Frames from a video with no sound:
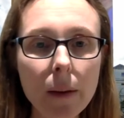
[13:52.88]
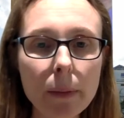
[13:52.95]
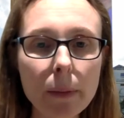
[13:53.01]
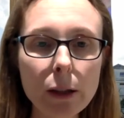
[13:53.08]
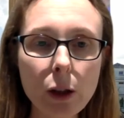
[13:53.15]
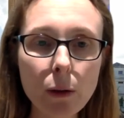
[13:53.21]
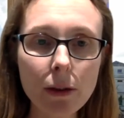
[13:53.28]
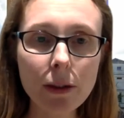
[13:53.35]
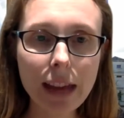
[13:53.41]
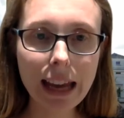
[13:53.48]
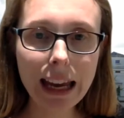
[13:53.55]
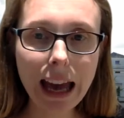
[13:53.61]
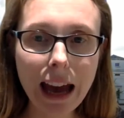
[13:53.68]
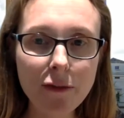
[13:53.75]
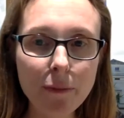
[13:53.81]
so
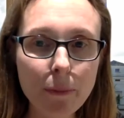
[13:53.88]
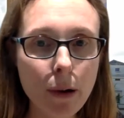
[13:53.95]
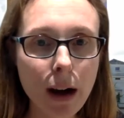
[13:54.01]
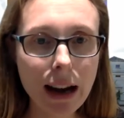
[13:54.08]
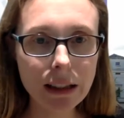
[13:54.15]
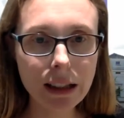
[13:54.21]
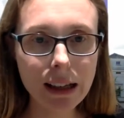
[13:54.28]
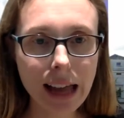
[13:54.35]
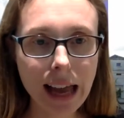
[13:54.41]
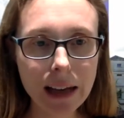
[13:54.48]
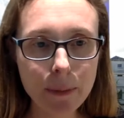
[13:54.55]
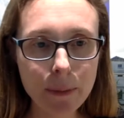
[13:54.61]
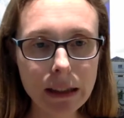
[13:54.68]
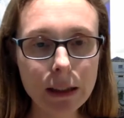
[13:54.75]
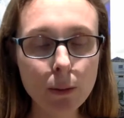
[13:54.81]
they have practical
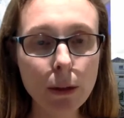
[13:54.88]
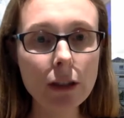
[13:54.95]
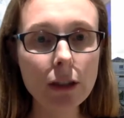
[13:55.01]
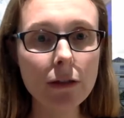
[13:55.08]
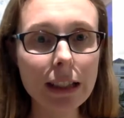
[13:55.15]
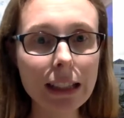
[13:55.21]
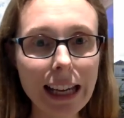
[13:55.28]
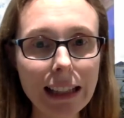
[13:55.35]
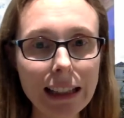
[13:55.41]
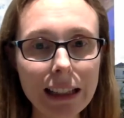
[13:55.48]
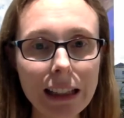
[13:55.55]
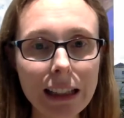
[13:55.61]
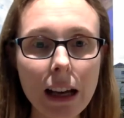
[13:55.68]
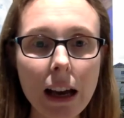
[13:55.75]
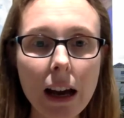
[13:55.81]
elements which are
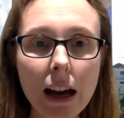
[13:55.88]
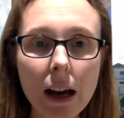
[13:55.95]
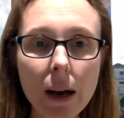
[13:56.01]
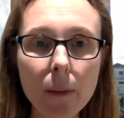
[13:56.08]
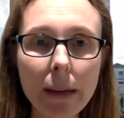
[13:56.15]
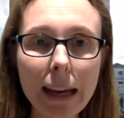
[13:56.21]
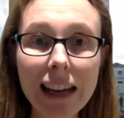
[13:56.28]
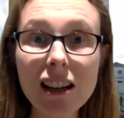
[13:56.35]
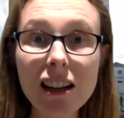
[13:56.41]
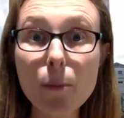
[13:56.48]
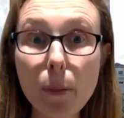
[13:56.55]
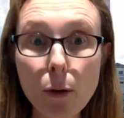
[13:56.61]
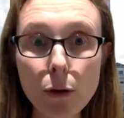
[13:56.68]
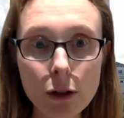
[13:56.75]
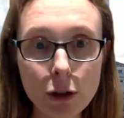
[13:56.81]
assessed in a
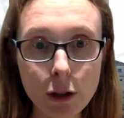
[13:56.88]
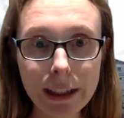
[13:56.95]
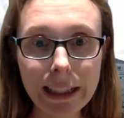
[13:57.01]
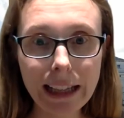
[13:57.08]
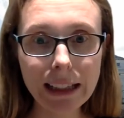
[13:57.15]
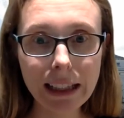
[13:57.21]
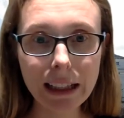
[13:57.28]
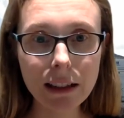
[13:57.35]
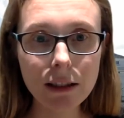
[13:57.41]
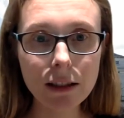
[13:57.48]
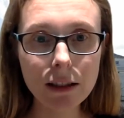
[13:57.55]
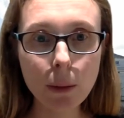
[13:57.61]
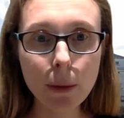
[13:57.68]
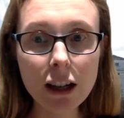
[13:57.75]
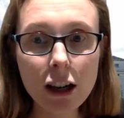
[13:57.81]
laboratory setting,
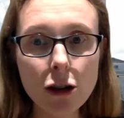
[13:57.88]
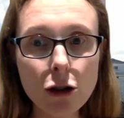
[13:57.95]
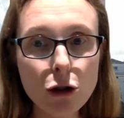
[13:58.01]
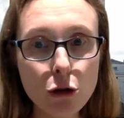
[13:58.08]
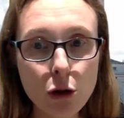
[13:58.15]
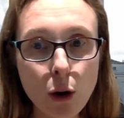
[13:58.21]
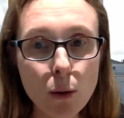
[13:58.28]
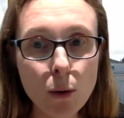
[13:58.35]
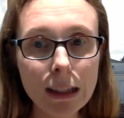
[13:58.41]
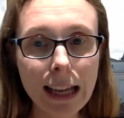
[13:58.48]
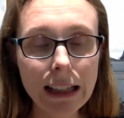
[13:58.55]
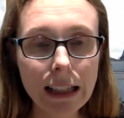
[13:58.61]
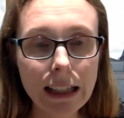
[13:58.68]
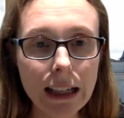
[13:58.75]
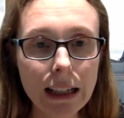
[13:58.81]
so in a controlled
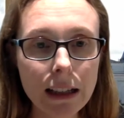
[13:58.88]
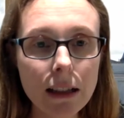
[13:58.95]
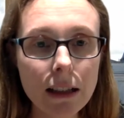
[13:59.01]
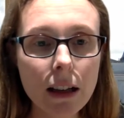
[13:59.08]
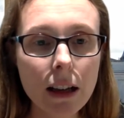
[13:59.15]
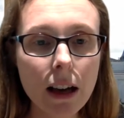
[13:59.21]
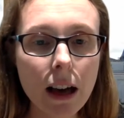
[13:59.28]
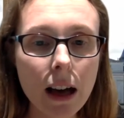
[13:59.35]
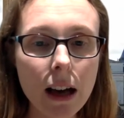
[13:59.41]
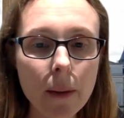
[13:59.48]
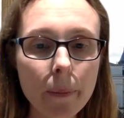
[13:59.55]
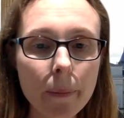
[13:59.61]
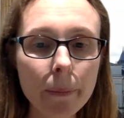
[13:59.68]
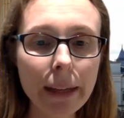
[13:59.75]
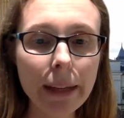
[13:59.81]
setting,
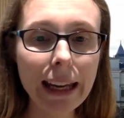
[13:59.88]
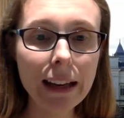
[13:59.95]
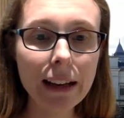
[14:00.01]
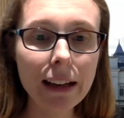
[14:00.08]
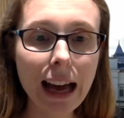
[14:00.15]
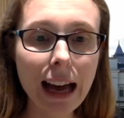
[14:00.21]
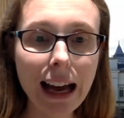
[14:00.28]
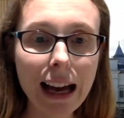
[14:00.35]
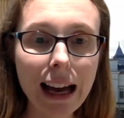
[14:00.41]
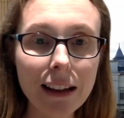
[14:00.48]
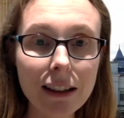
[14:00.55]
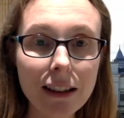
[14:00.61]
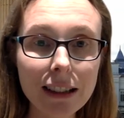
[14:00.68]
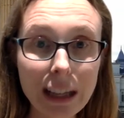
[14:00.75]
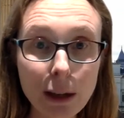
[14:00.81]
in a
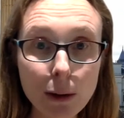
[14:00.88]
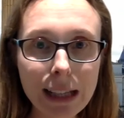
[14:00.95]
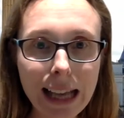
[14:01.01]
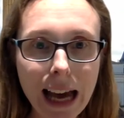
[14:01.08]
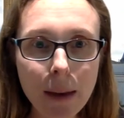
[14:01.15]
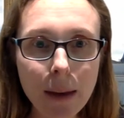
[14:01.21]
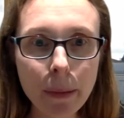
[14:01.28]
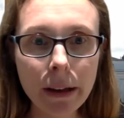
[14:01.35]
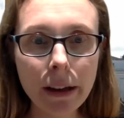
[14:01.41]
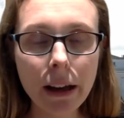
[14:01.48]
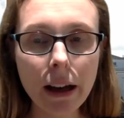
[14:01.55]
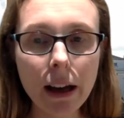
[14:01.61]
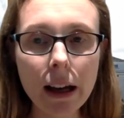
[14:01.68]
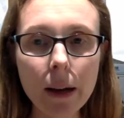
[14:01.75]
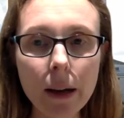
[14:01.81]
skills lab.
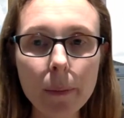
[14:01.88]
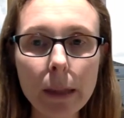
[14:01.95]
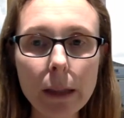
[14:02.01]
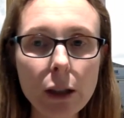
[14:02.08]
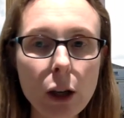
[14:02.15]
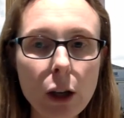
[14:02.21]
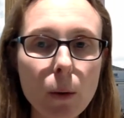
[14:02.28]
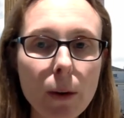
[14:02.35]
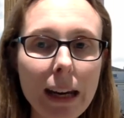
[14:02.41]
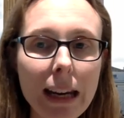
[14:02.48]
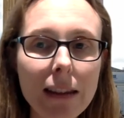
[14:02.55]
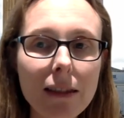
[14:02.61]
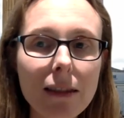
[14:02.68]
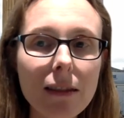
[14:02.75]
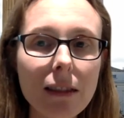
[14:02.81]
So
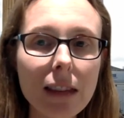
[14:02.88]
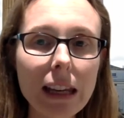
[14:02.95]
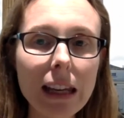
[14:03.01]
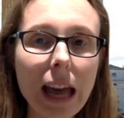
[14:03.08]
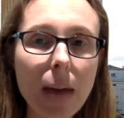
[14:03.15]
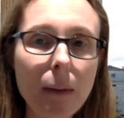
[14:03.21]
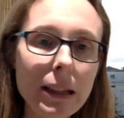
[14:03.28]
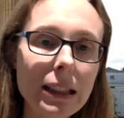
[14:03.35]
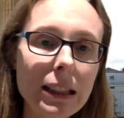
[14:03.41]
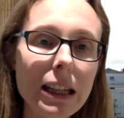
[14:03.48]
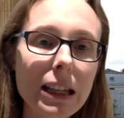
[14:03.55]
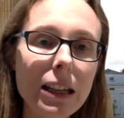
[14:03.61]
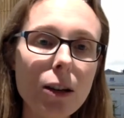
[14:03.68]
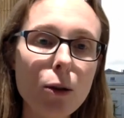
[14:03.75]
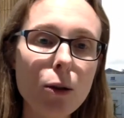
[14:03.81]
in the
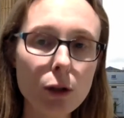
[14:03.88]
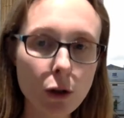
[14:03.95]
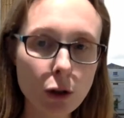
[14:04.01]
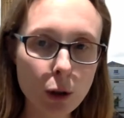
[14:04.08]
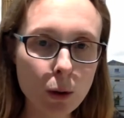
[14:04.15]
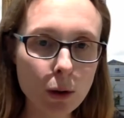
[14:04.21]
MSc Audiological